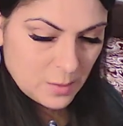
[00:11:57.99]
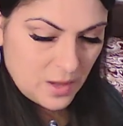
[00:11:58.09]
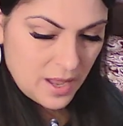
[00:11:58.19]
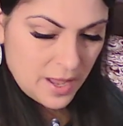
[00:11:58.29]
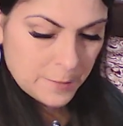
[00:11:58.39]

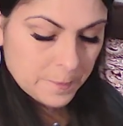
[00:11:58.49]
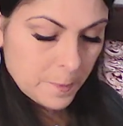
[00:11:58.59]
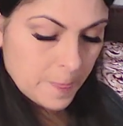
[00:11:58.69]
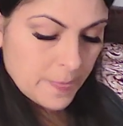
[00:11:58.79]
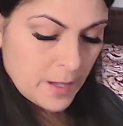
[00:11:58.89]
okay?
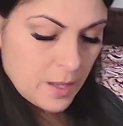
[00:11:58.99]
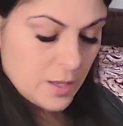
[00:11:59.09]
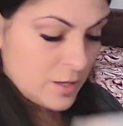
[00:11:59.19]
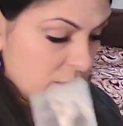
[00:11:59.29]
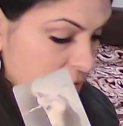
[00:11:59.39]

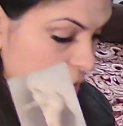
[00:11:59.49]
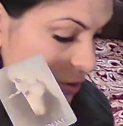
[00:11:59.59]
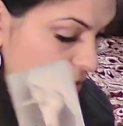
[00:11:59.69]
So you're